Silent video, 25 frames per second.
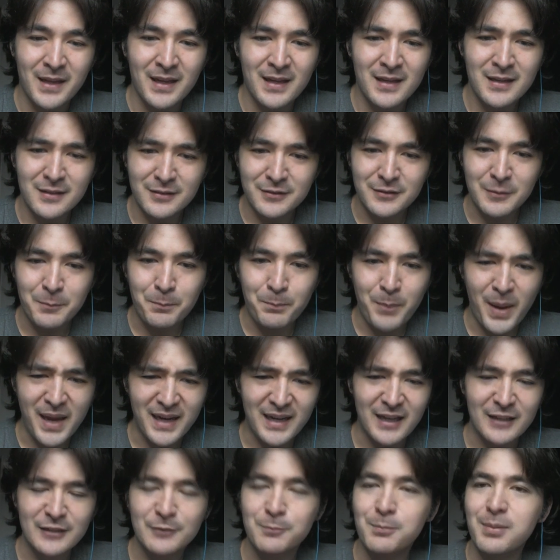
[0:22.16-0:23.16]
He's in the
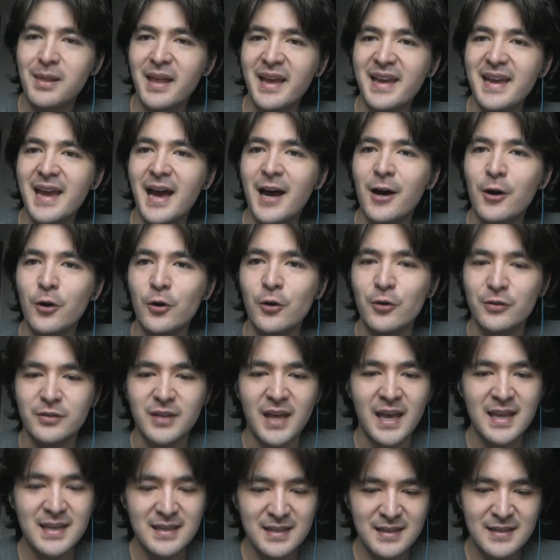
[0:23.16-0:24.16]
Pekkas playhouse,
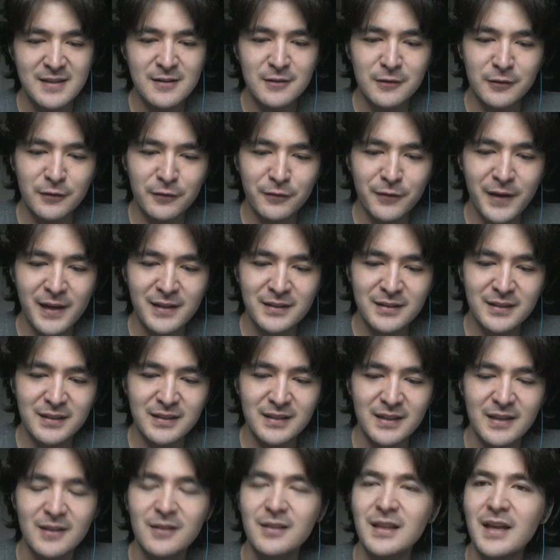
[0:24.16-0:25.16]
and he is
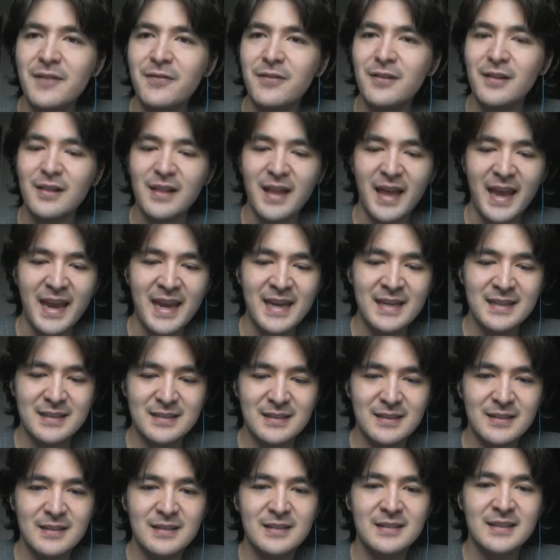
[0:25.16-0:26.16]
facing a level
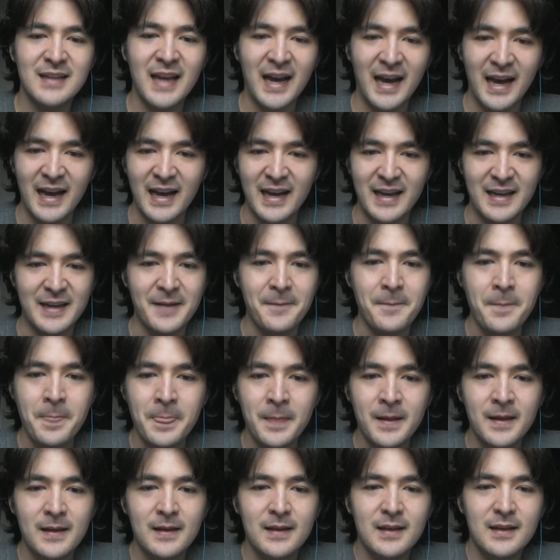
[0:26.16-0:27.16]
8 guy.
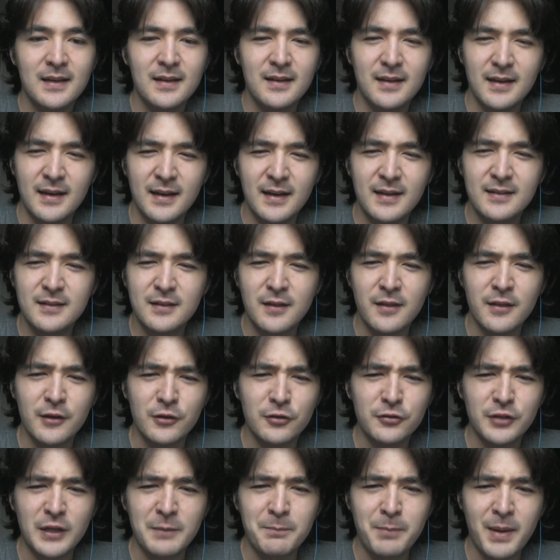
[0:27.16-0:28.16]
And
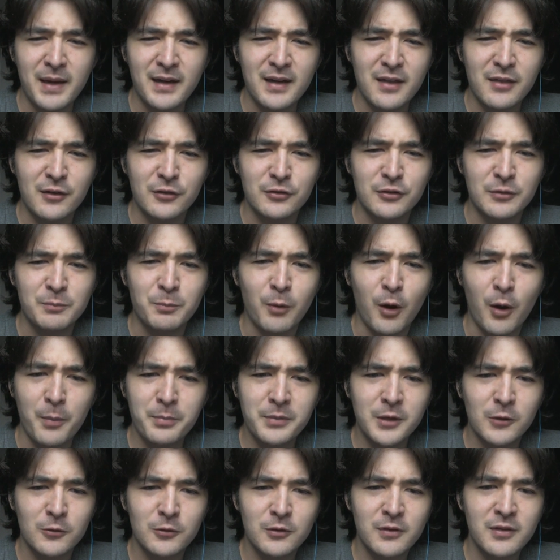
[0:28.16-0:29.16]
there's a Pekka, there's a bomb
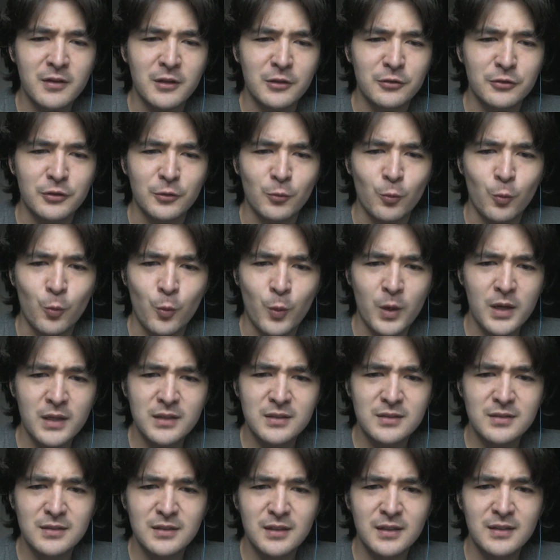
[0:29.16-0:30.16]
tower, and there's a
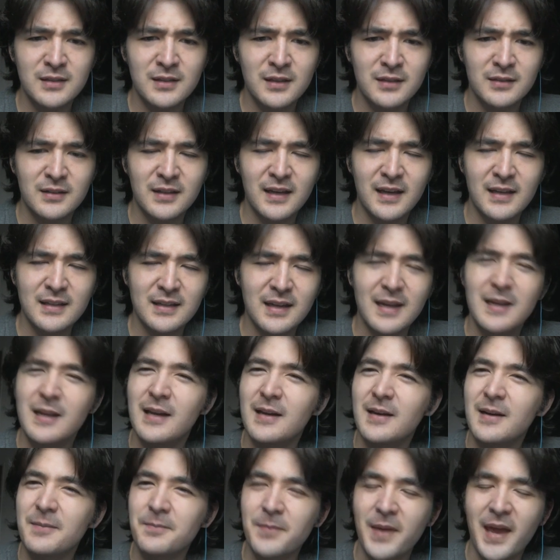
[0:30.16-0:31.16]
witch in his hand. I
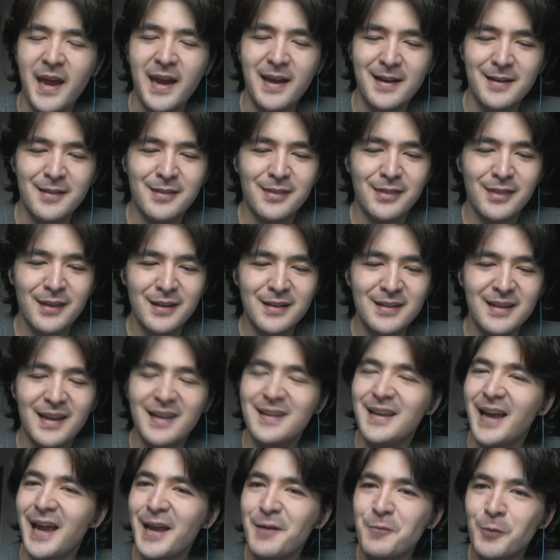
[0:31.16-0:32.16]
think
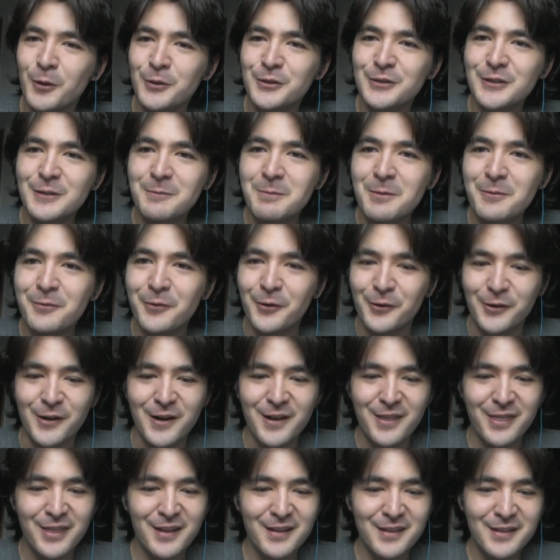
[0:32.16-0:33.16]
I watched it before.
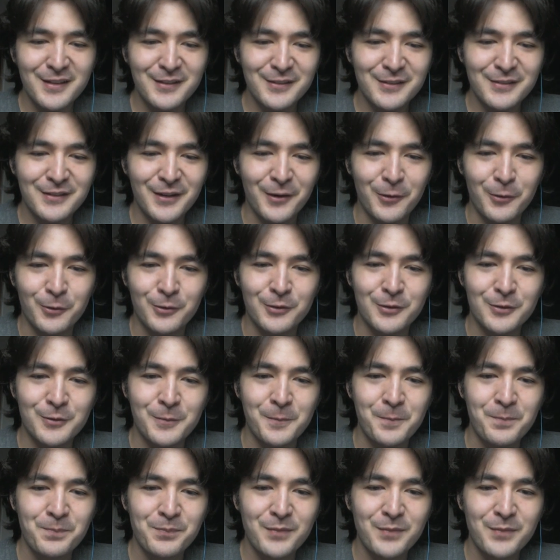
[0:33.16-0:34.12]
I think this is our